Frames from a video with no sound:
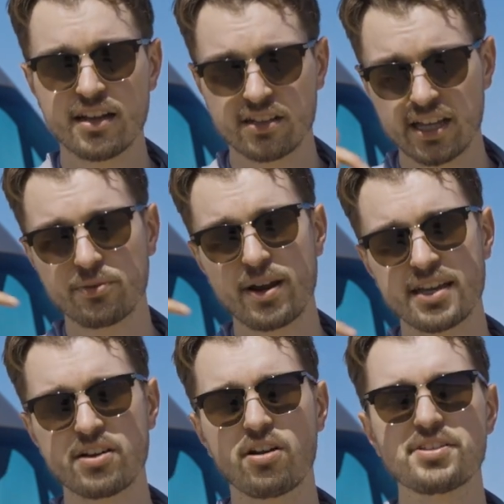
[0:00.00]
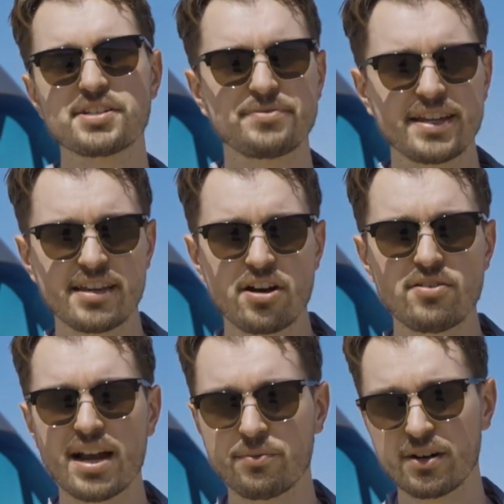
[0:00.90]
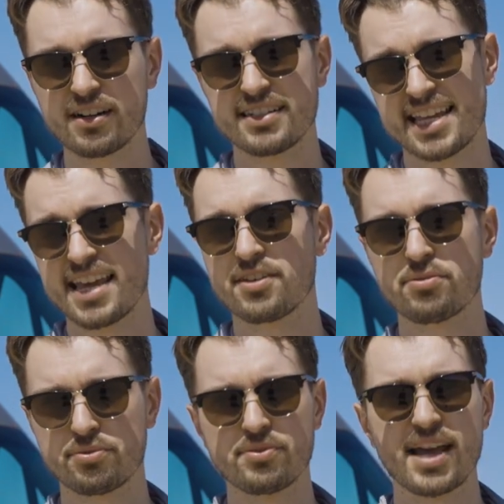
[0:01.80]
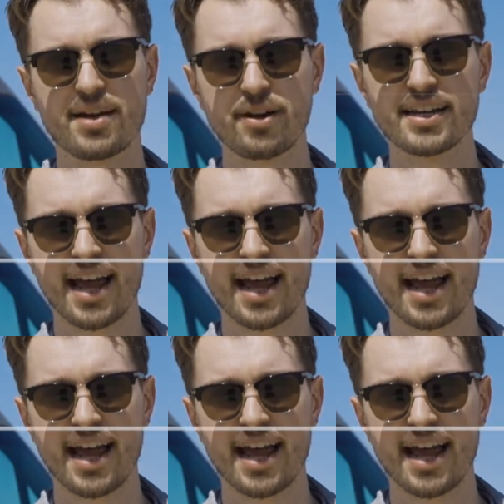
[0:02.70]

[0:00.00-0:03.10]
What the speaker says: click right here on this video and we're gonna take you through that right